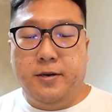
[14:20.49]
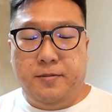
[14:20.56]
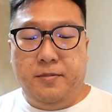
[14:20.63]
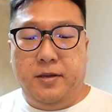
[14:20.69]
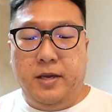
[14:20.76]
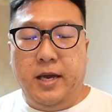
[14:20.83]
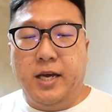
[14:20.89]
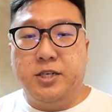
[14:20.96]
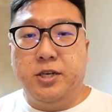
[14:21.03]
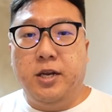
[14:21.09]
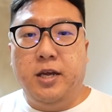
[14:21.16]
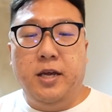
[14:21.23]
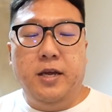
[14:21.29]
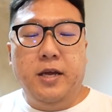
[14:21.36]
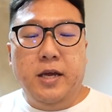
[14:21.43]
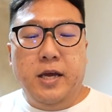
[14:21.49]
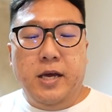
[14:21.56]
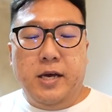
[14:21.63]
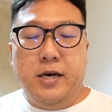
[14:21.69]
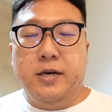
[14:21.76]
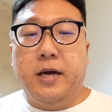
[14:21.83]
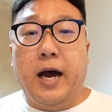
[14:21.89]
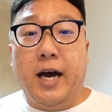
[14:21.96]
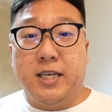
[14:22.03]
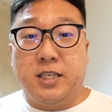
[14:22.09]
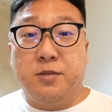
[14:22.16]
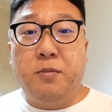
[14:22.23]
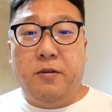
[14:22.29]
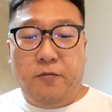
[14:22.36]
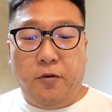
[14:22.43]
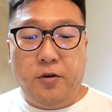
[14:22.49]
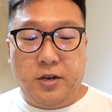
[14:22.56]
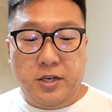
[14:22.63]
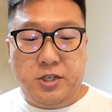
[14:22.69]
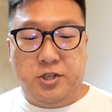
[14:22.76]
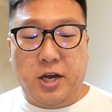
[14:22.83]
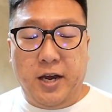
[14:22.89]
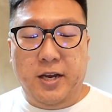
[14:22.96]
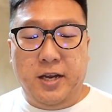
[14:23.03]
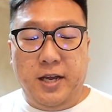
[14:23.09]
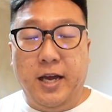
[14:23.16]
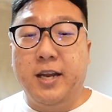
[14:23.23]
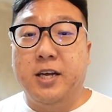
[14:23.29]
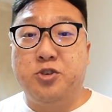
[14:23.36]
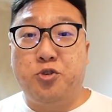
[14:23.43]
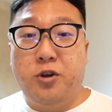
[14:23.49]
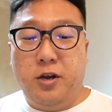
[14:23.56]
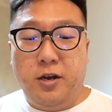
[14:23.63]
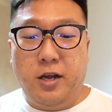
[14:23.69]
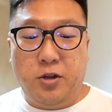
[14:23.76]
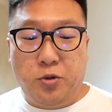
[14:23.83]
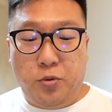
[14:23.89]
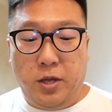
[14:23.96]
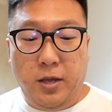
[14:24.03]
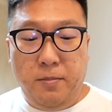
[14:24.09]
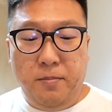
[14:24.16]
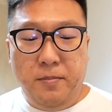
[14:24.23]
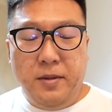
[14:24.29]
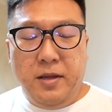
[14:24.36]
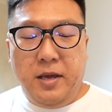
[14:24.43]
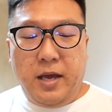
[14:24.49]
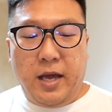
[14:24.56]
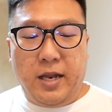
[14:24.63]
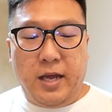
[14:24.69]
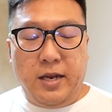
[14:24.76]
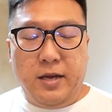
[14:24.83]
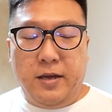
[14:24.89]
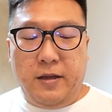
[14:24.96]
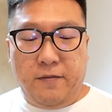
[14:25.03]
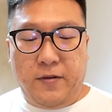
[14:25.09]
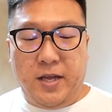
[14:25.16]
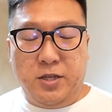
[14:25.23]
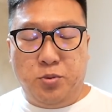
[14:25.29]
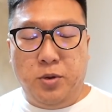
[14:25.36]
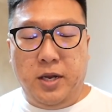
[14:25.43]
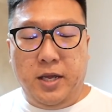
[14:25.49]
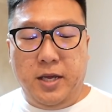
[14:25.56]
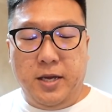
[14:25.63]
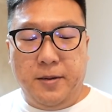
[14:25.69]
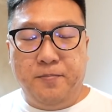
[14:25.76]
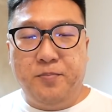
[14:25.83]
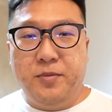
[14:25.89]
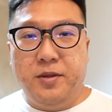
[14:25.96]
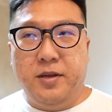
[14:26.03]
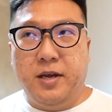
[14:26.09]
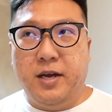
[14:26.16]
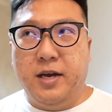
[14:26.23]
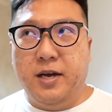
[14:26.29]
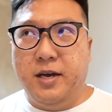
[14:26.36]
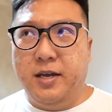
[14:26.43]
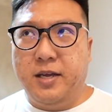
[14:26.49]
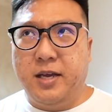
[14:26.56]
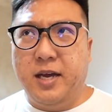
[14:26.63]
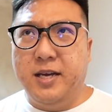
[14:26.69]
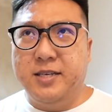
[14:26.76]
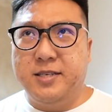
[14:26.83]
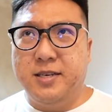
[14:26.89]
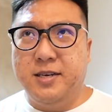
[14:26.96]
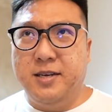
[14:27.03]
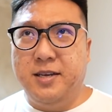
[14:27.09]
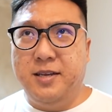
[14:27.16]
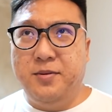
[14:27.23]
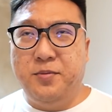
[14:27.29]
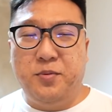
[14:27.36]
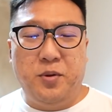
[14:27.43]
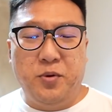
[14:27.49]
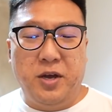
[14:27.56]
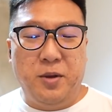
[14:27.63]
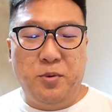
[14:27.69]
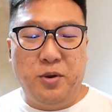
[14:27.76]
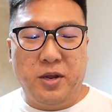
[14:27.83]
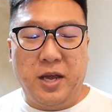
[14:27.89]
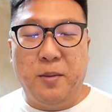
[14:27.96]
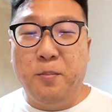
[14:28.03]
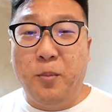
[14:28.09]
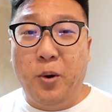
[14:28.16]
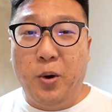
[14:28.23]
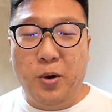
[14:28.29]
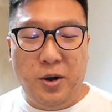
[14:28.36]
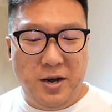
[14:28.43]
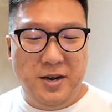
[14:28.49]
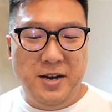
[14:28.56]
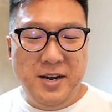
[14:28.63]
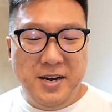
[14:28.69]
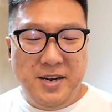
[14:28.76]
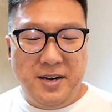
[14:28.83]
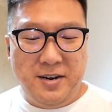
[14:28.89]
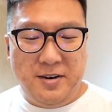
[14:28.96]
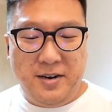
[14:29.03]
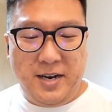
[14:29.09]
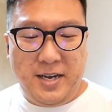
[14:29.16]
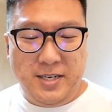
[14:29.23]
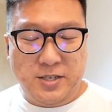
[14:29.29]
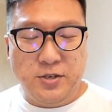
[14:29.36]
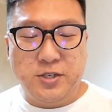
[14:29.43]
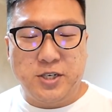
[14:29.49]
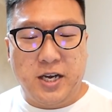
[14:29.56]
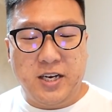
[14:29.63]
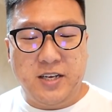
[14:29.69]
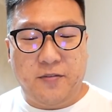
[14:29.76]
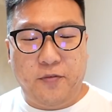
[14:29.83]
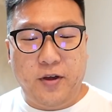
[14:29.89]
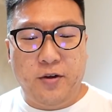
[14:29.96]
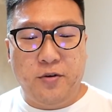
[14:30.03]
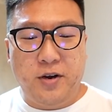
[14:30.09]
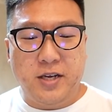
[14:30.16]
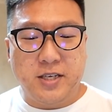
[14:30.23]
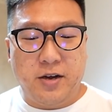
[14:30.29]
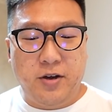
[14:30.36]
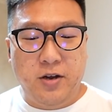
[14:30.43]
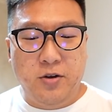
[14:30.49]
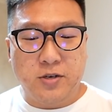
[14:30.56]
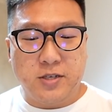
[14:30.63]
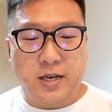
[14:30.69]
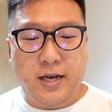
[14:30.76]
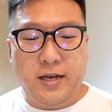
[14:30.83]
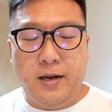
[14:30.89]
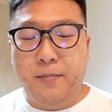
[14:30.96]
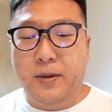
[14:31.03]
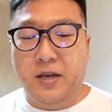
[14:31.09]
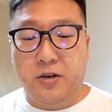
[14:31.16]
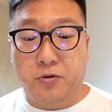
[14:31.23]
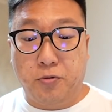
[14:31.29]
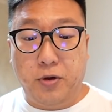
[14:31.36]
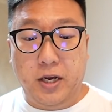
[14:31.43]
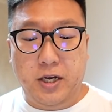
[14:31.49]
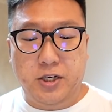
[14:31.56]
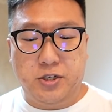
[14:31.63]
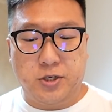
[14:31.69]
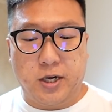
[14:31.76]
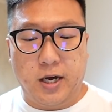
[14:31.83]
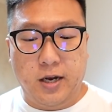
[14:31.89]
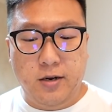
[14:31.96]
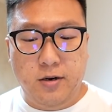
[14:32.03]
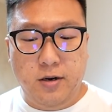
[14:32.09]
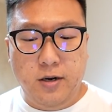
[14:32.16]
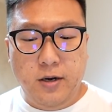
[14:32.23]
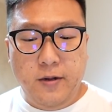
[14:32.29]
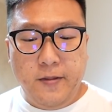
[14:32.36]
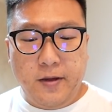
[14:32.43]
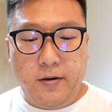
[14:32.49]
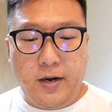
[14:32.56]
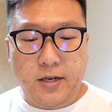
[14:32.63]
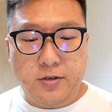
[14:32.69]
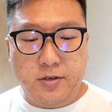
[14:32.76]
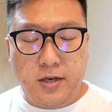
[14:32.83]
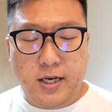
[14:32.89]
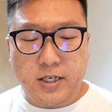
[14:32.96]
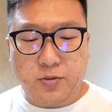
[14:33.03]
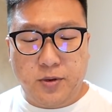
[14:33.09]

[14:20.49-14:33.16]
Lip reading: he actually asked me for this shiny, and I traded it to him, and then eventually I guess we were able to get more. Alright, so shiny Fiero, that's how it looks like, a bit greenish color. Alright, so the next